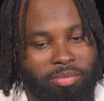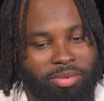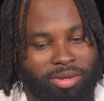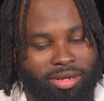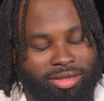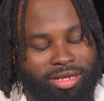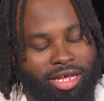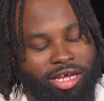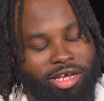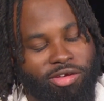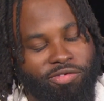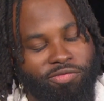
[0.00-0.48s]

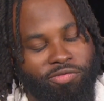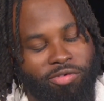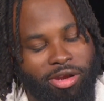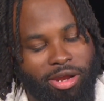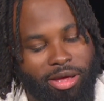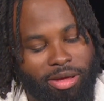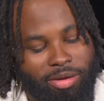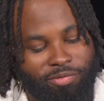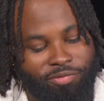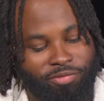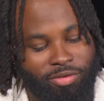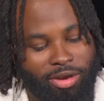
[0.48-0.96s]
Thank you for
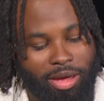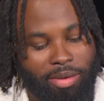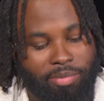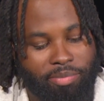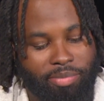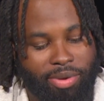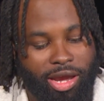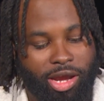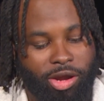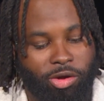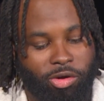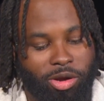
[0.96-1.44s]
that
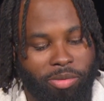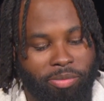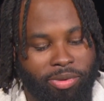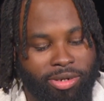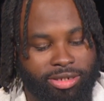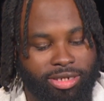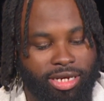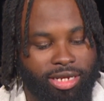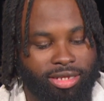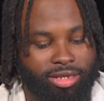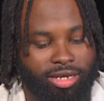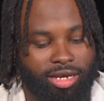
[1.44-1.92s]
background,
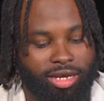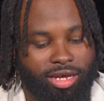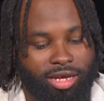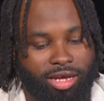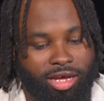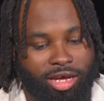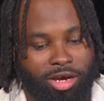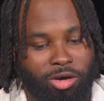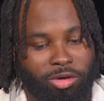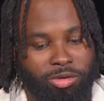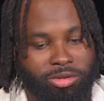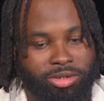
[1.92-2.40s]
because I think it
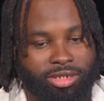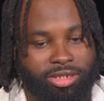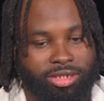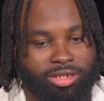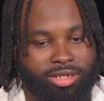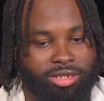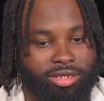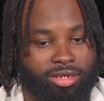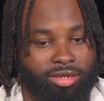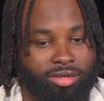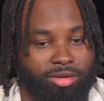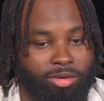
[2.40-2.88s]
goes
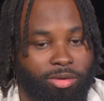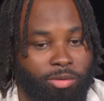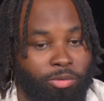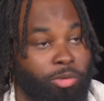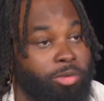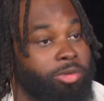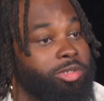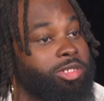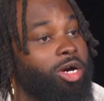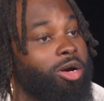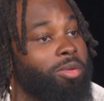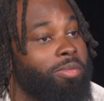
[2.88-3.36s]
into when
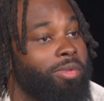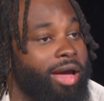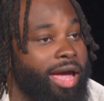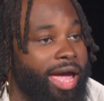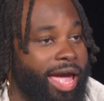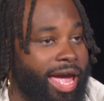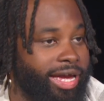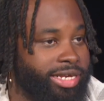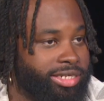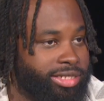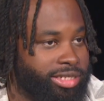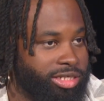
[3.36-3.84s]
we talk about
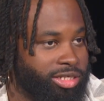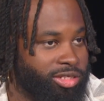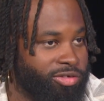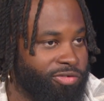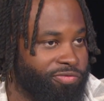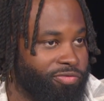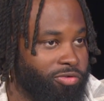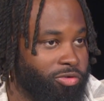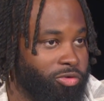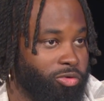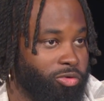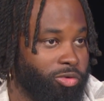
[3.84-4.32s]
access to
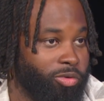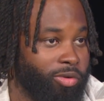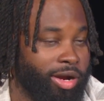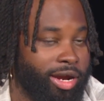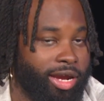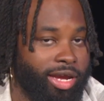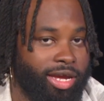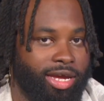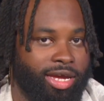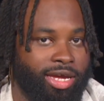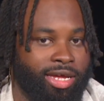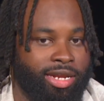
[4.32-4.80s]
food,
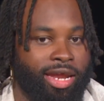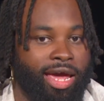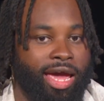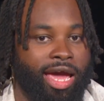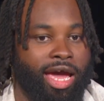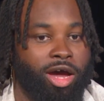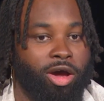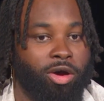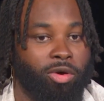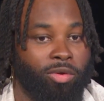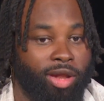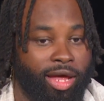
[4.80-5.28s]
right? And
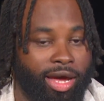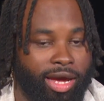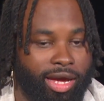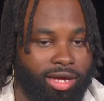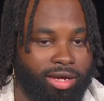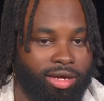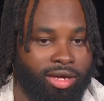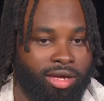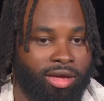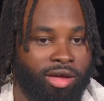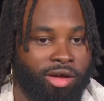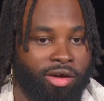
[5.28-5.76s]
how
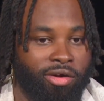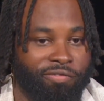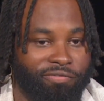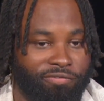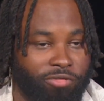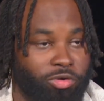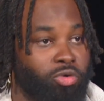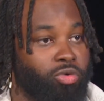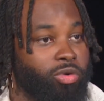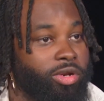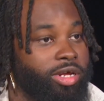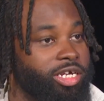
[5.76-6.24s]
like
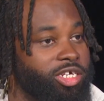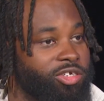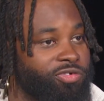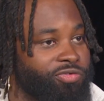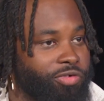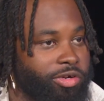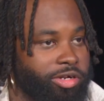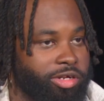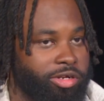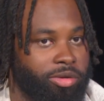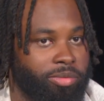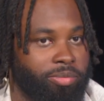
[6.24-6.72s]
food is
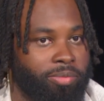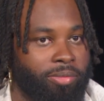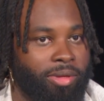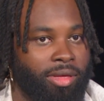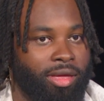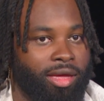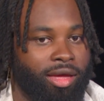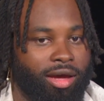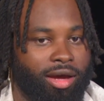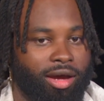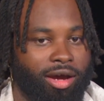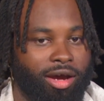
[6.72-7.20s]
freedom.
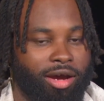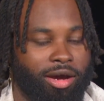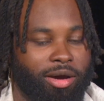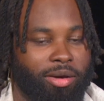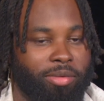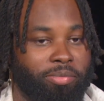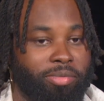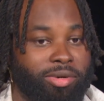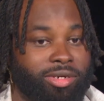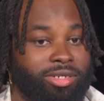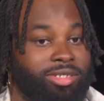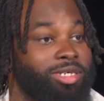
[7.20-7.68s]

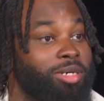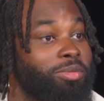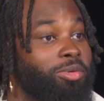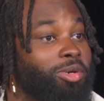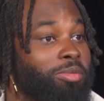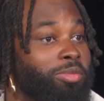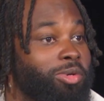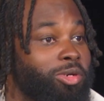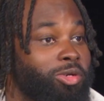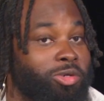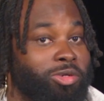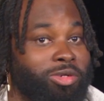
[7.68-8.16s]
But some
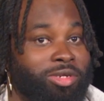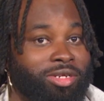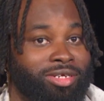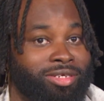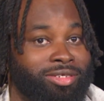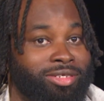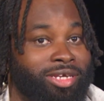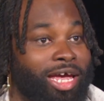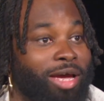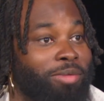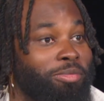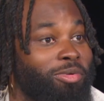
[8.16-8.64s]

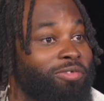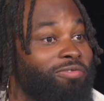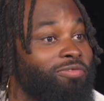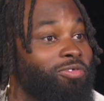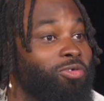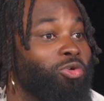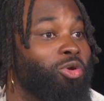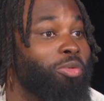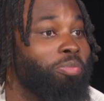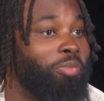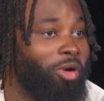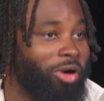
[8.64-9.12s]
communities have a
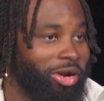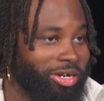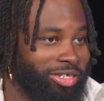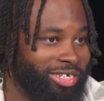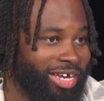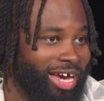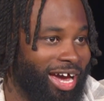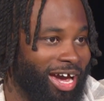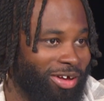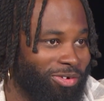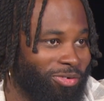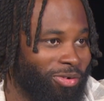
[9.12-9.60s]
food
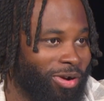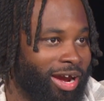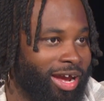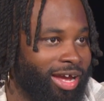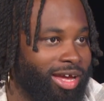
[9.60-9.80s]
apartheid, right?